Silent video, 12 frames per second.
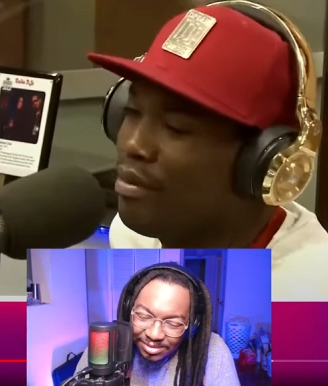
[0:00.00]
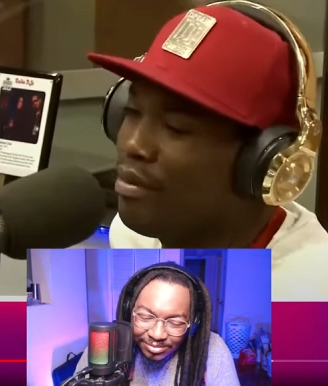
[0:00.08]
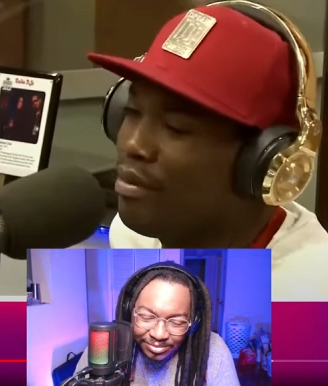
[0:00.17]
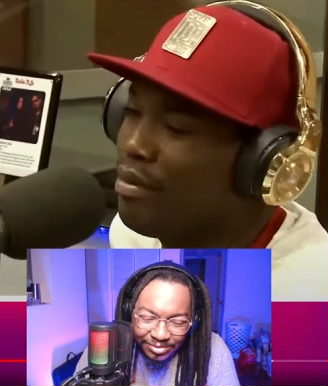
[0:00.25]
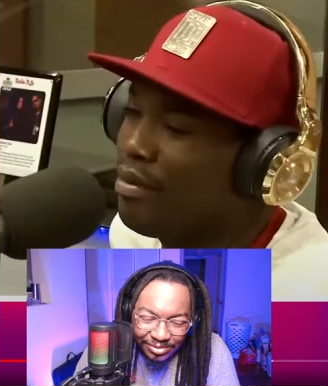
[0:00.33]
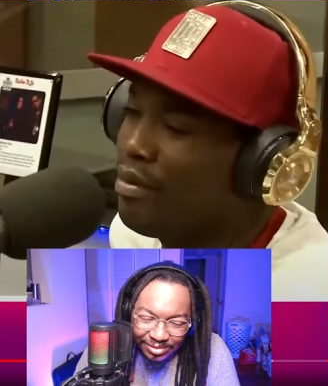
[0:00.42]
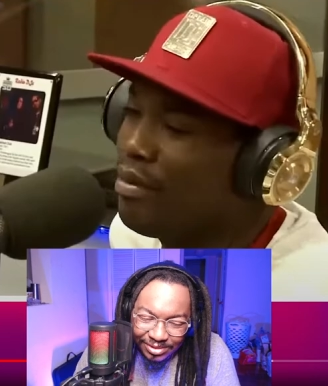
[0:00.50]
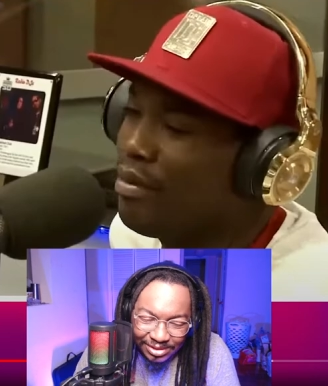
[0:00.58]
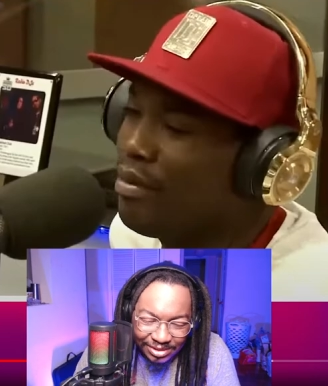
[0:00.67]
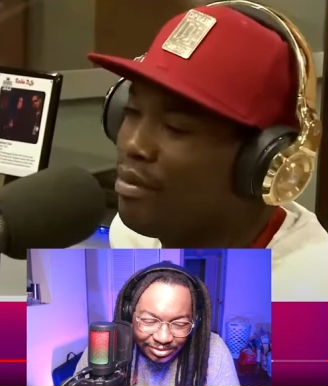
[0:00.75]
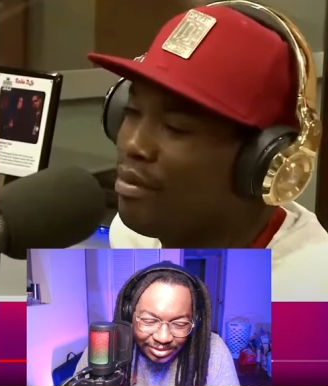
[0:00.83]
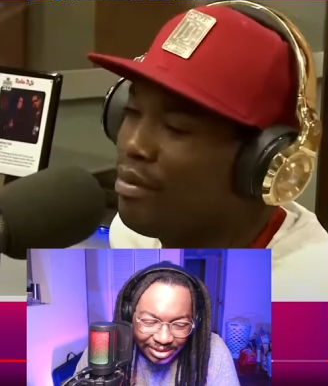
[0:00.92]
Speaker 1: Boy, this
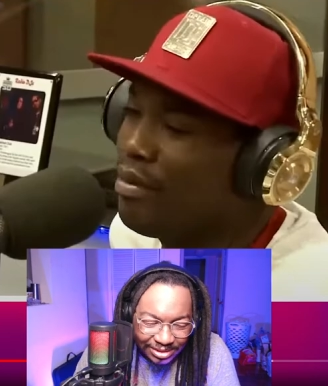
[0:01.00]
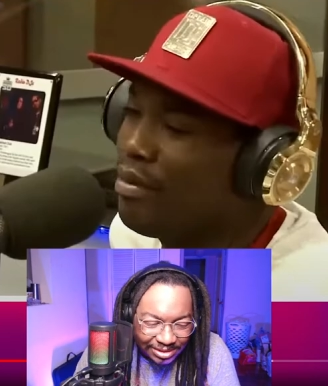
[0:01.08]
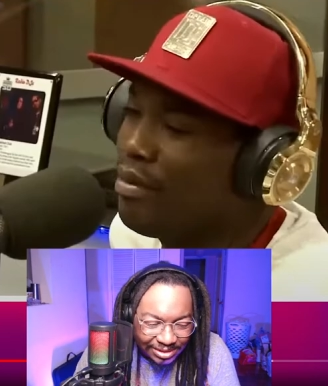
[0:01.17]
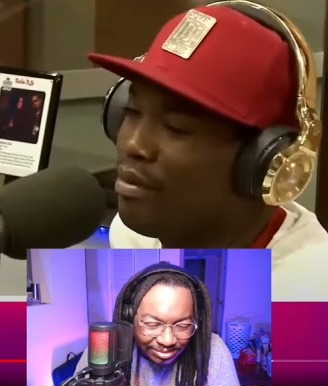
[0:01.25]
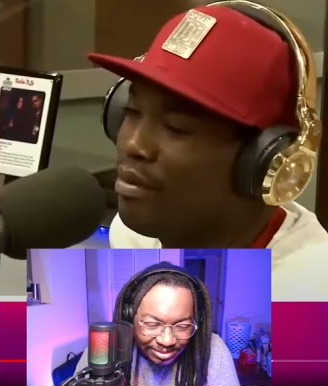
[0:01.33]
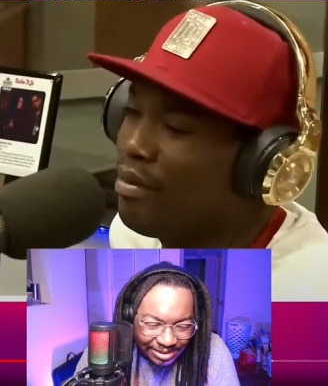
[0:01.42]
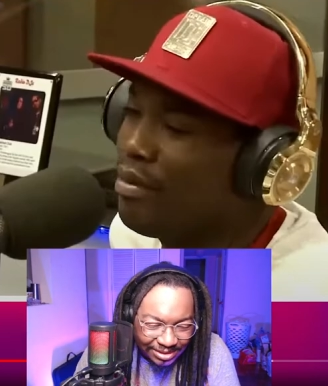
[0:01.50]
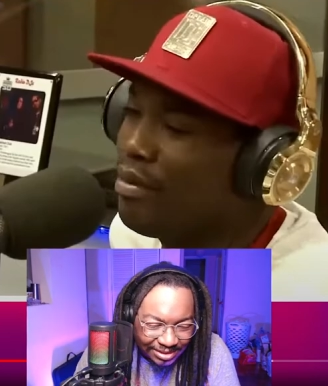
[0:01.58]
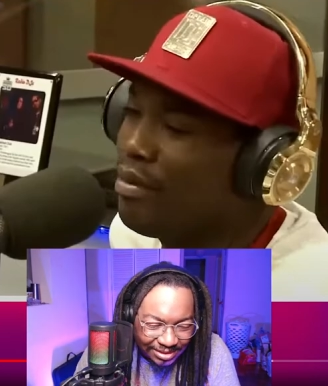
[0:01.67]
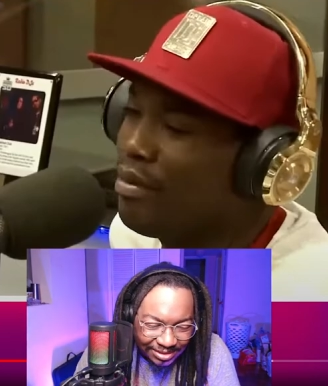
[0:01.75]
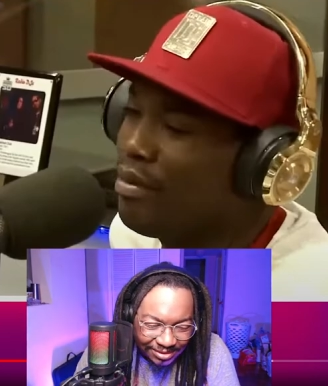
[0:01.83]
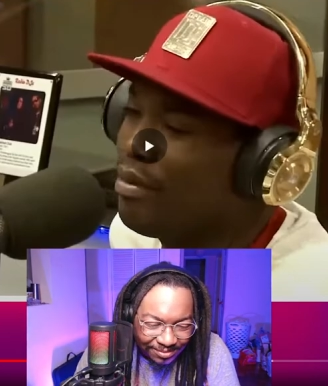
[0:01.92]
crazy man
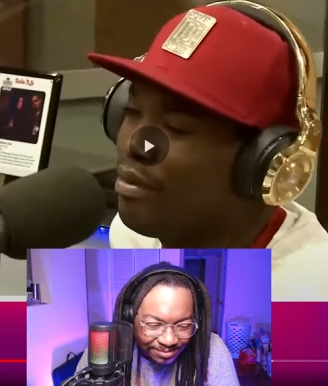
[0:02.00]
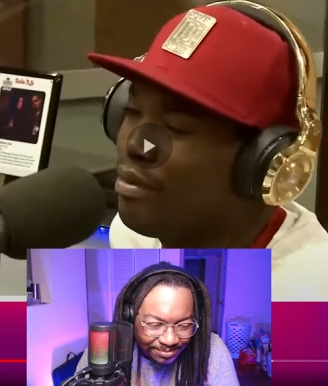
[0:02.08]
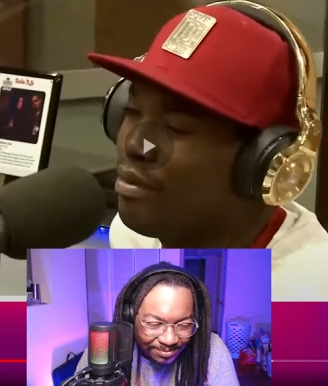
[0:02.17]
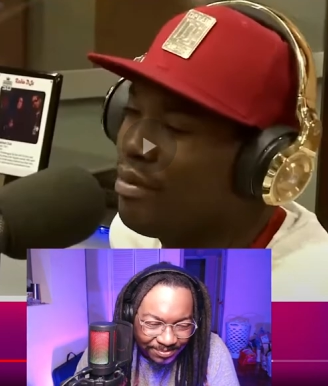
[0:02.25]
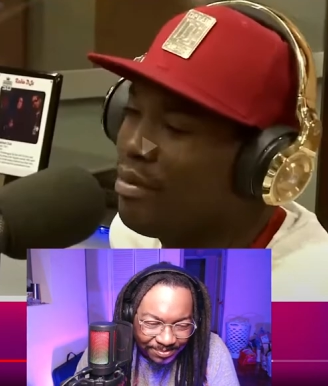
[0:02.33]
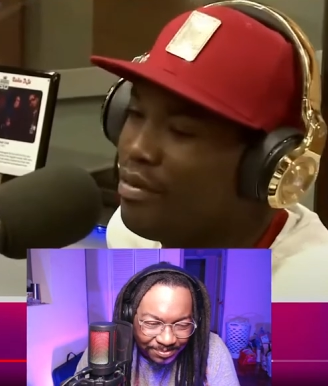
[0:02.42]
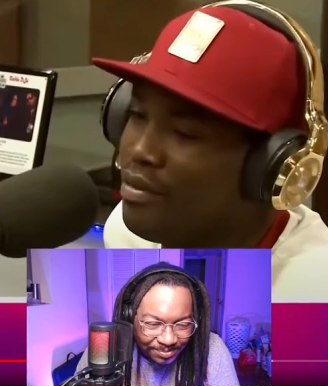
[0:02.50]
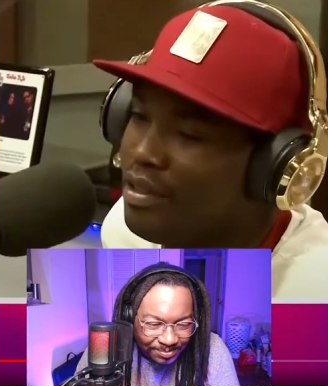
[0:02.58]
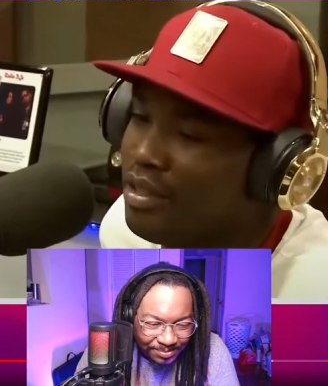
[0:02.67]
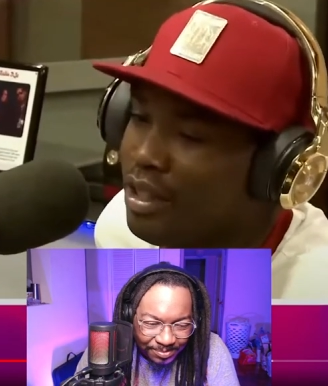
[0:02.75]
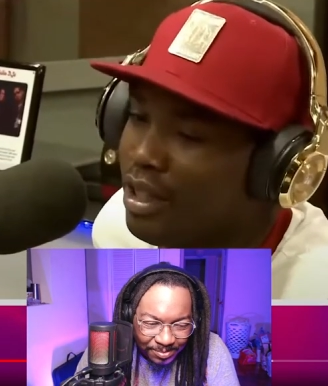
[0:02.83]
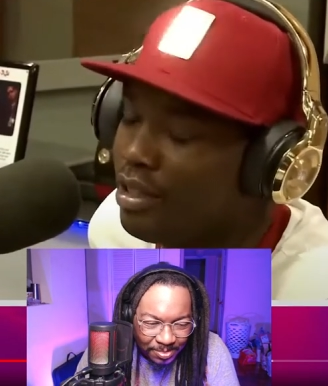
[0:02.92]
Speaker 2: backed
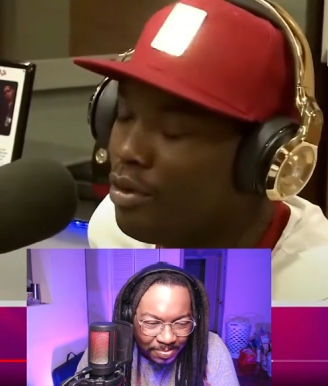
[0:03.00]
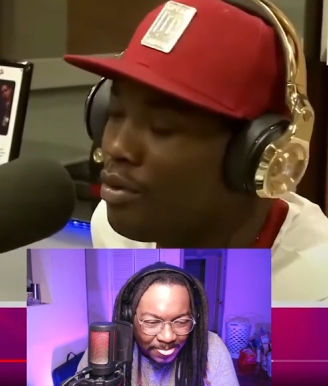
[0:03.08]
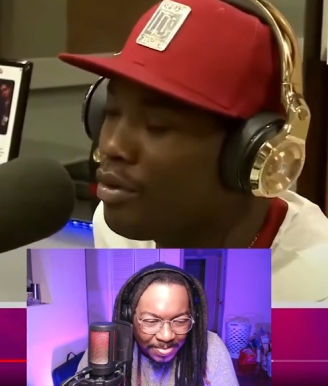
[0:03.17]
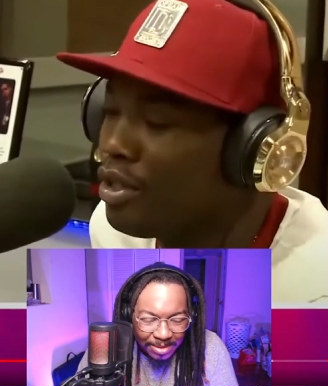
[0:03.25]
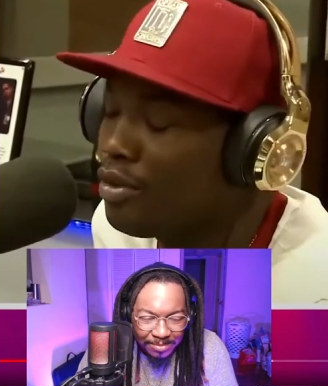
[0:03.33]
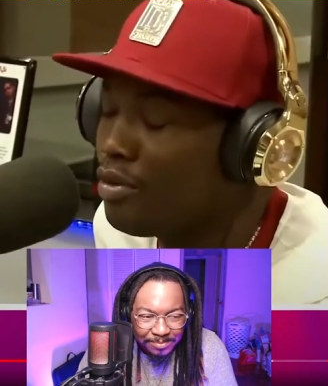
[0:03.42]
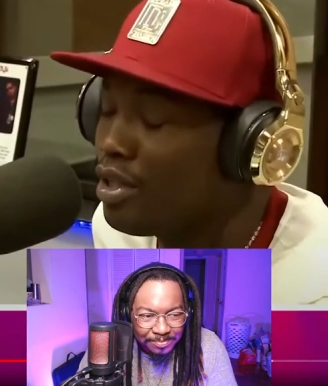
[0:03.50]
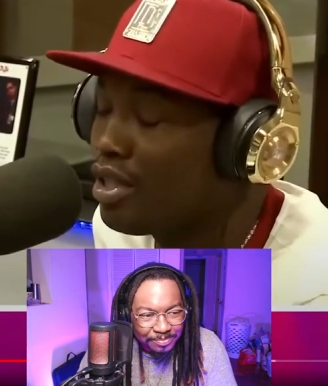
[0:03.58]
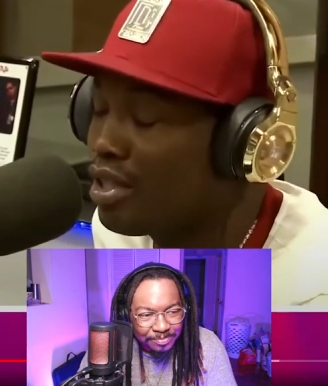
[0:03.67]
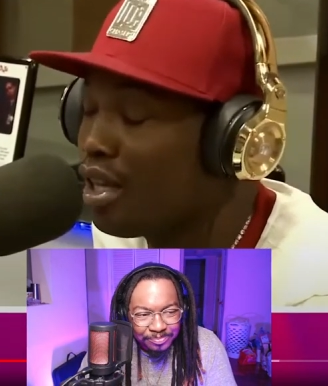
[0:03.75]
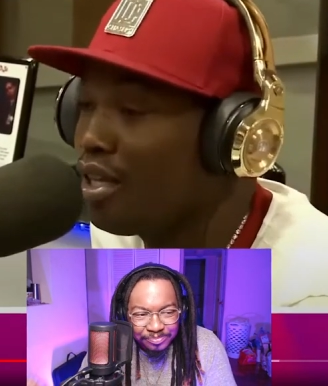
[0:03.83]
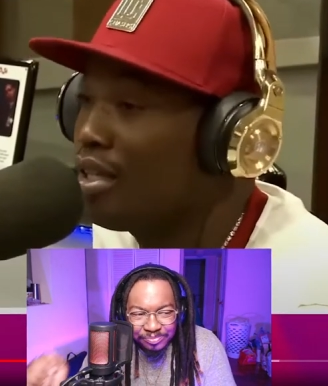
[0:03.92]
off for a while
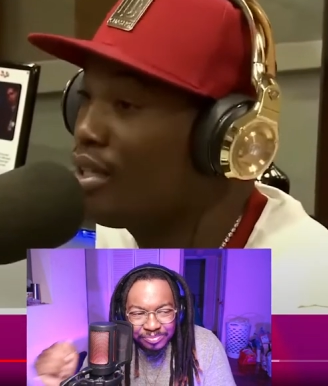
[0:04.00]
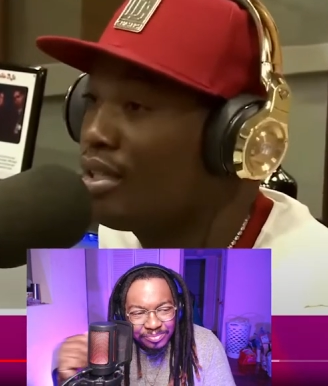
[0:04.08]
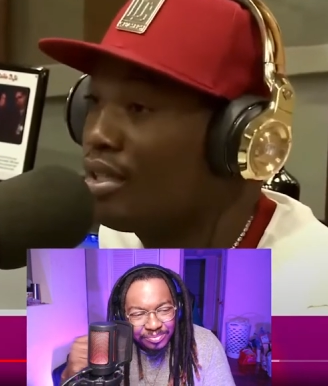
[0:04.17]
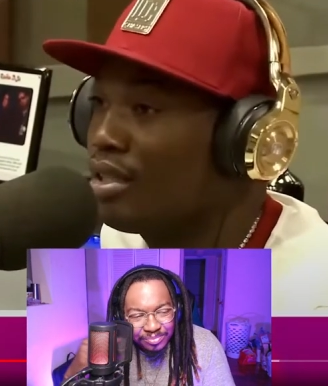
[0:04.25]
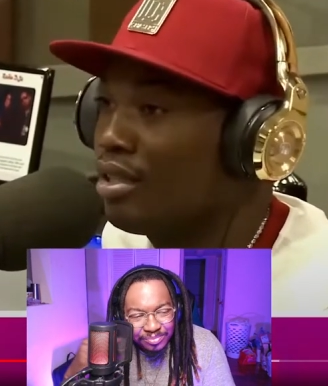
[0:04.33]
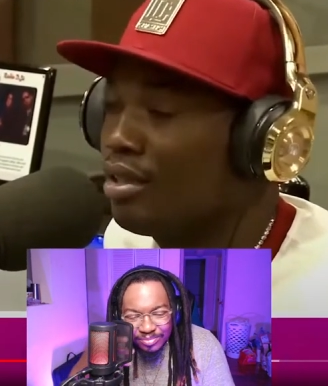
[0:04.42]
because it was clear as